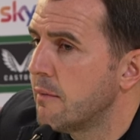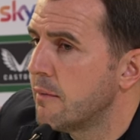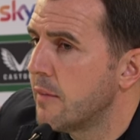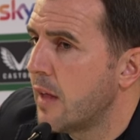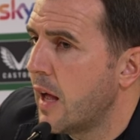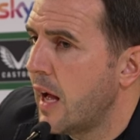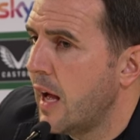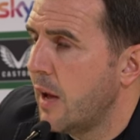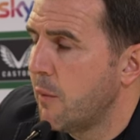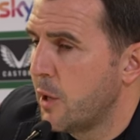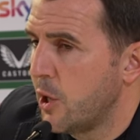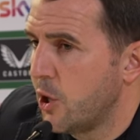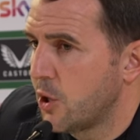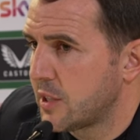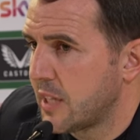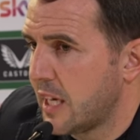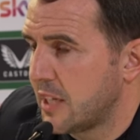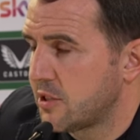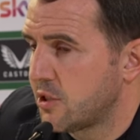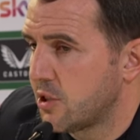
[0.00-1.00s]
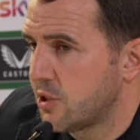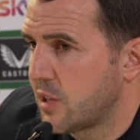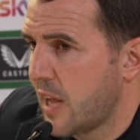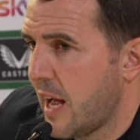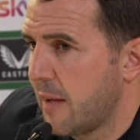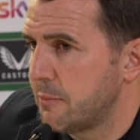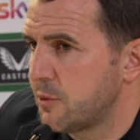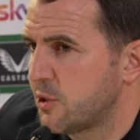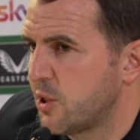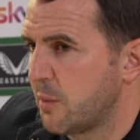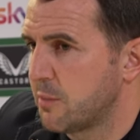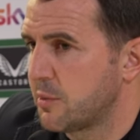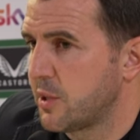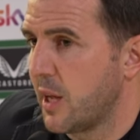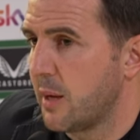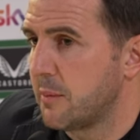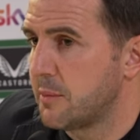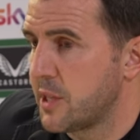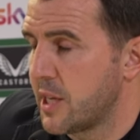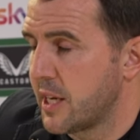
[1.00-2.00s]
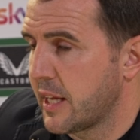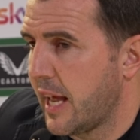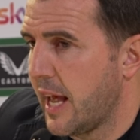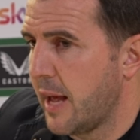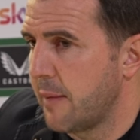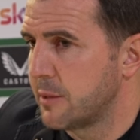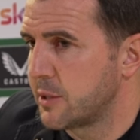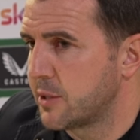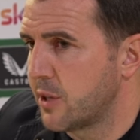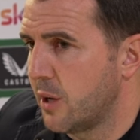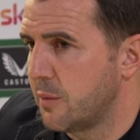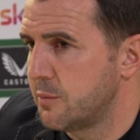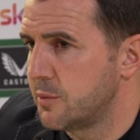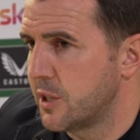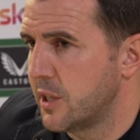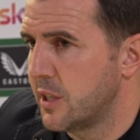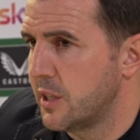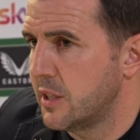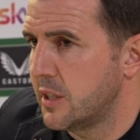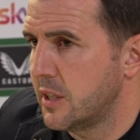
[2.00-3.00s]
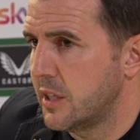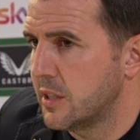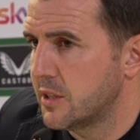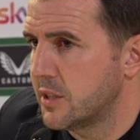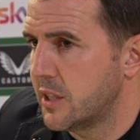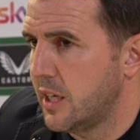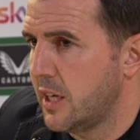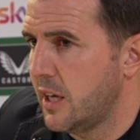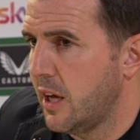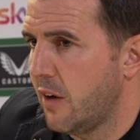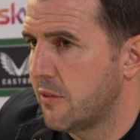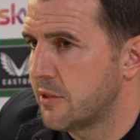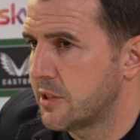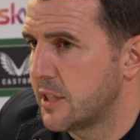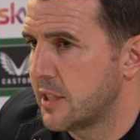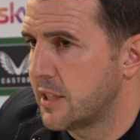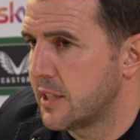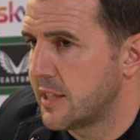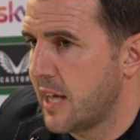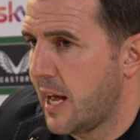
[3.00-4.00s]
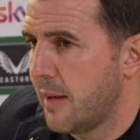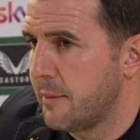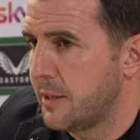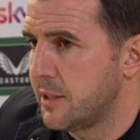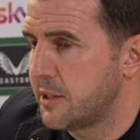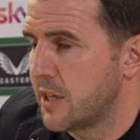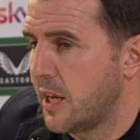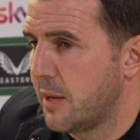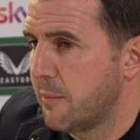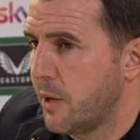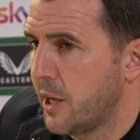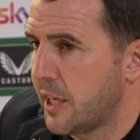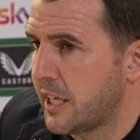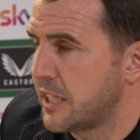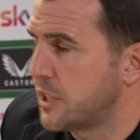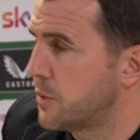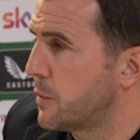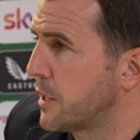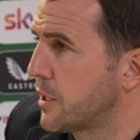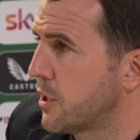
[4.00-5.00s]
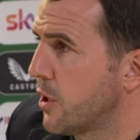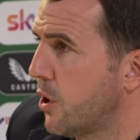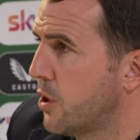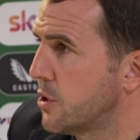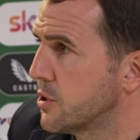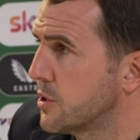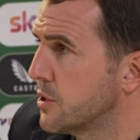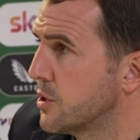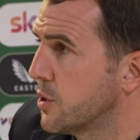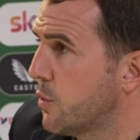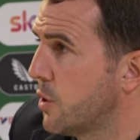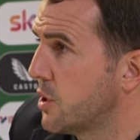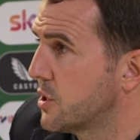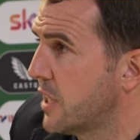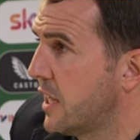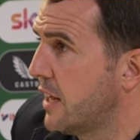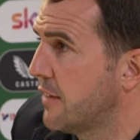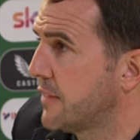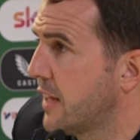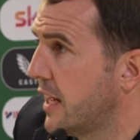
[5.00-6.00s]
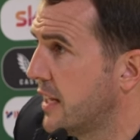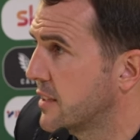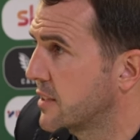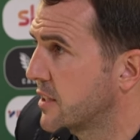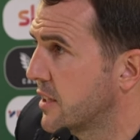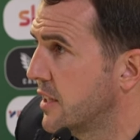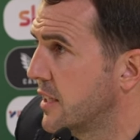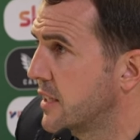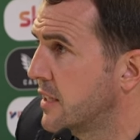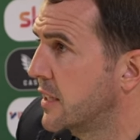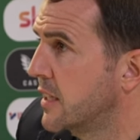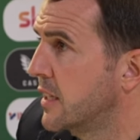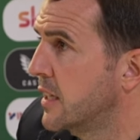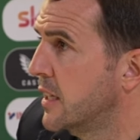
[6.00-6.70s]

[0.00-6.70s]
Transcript: Nah, well, look, that just happens sometimes in a game in terms of, you see, obviously, the damage that Mikey's been causing towards the left-hand side